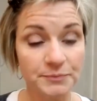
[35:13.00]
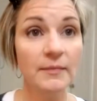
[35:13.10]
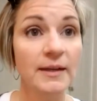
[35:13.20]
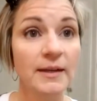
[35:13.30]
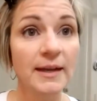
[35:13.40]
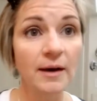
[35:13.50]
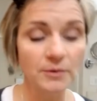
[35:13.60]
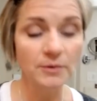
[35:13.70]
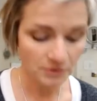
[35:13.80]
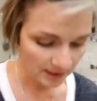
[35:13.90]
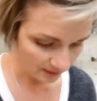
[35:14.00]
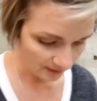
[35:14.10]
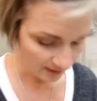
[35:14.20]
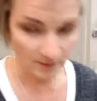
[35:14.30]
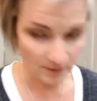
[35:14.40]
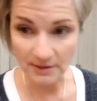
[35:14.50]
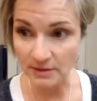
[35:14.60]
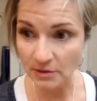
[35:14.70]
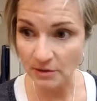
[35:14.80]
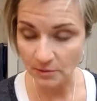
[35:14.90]
Now we'll do that on the other side too.
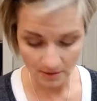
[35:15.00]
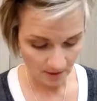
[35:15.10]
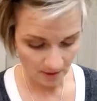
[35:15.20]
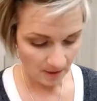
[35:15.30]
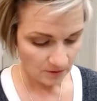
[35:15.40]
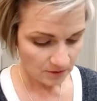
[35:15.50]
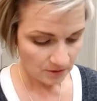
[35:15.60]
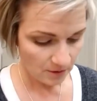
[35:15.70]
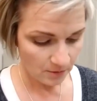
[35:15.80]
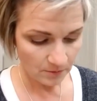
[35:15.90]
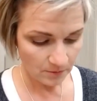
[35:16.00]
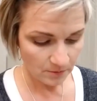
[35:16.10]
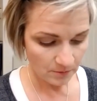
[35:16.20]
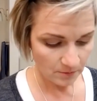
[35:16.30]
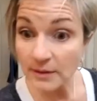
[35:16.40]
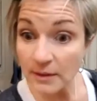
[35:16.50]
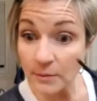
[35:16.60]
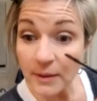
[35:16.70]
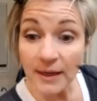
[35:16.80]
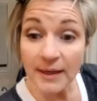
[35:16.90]
So I only did one
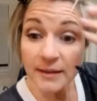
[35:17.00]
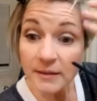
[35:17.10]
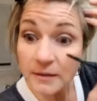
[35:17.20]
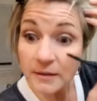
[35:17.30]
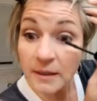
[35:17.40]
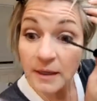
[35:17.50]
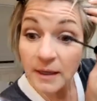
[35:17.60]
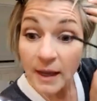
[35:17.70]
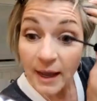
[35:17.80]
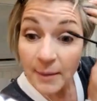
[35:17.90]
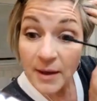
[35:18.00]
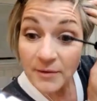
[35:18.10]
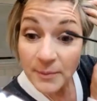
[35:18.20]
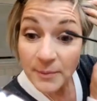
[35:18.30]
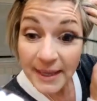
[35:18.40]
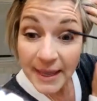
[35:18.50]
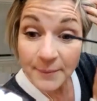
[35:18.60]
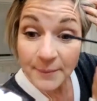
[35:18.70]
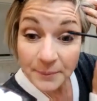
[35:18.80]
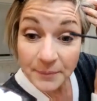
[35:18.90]
eye. I'm off my game.
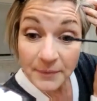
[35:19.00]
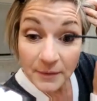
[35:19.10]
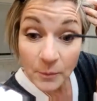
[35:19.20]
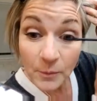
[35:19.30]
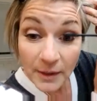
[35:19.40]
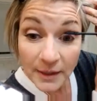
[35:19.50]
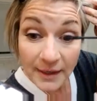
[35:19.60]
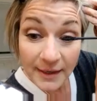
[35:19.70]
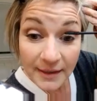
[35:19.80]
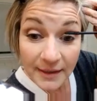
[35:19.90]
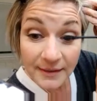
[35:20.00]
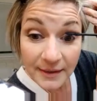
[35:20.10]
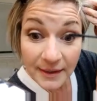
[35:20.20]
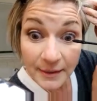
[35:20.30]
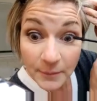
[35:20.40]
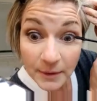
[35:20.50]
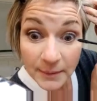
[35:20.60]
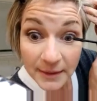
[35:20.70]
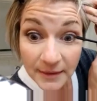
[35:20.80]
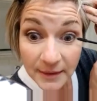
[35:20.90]
One eye at a time. What am I
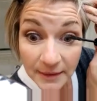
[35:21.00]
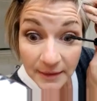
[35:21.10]
thinking?